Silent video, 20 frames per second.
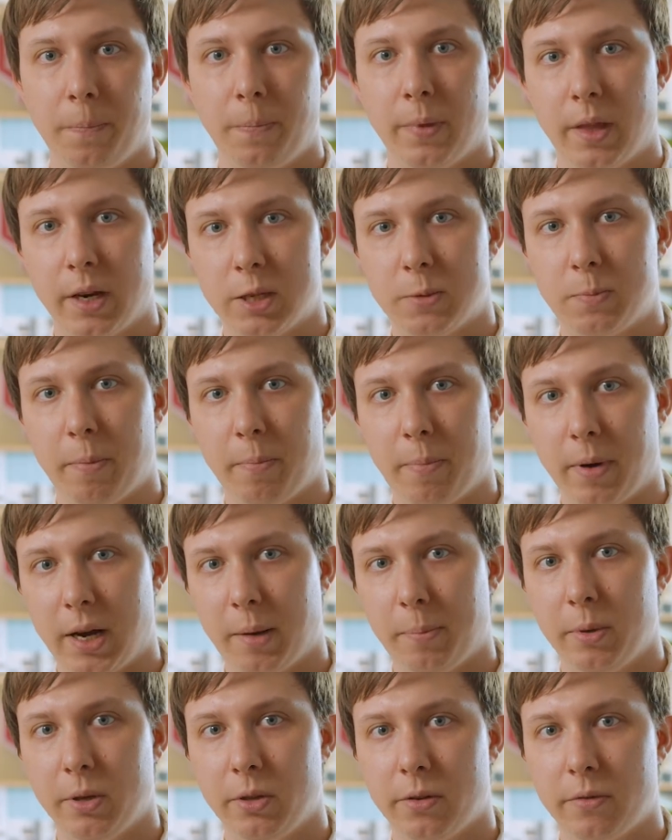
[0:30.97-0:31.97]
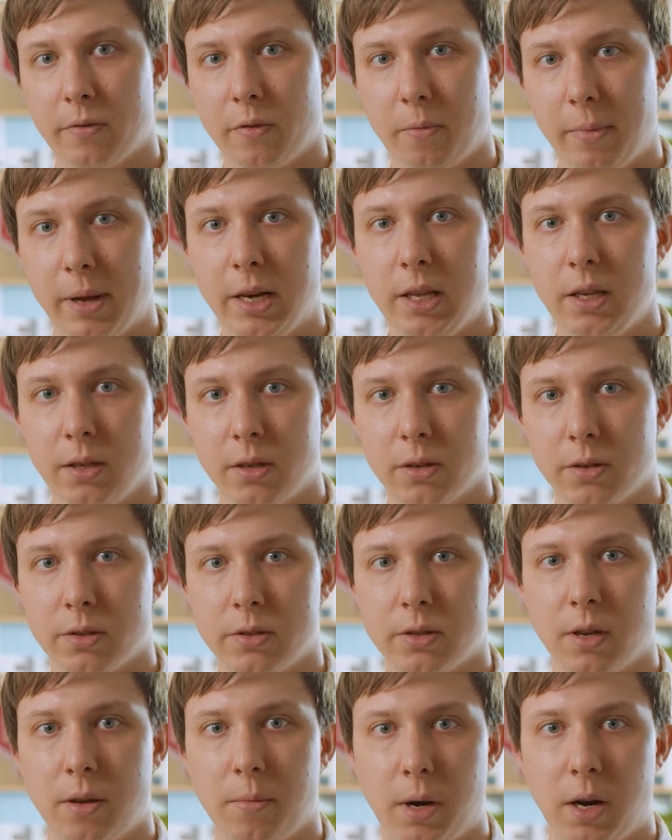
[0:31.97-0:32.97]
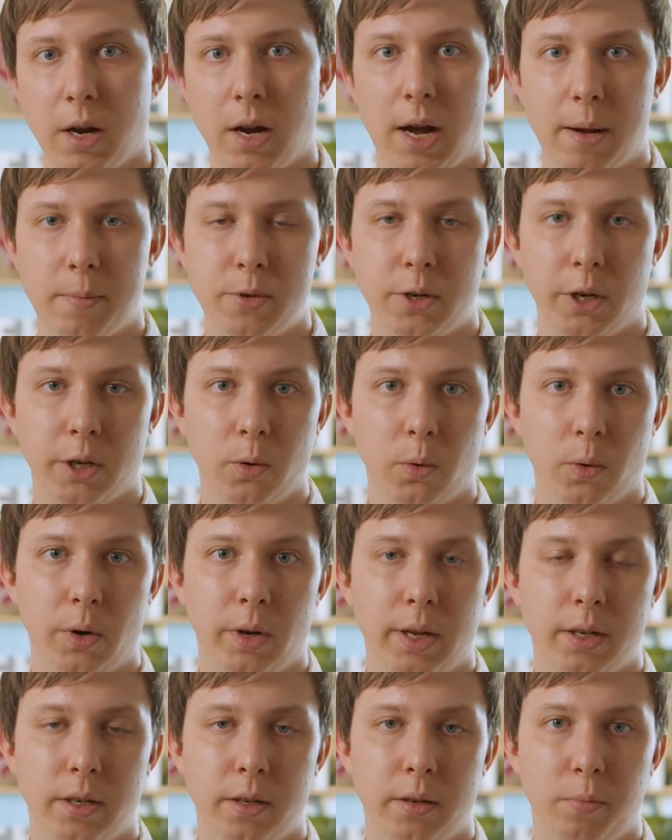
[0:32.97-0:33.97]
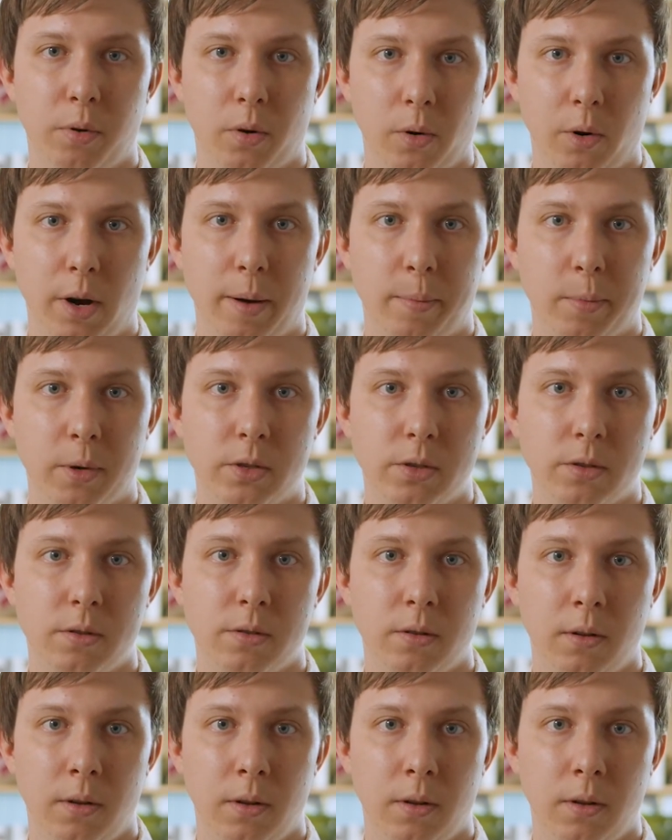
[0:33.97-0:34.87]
that has been popular for many years among object-oriented programmers.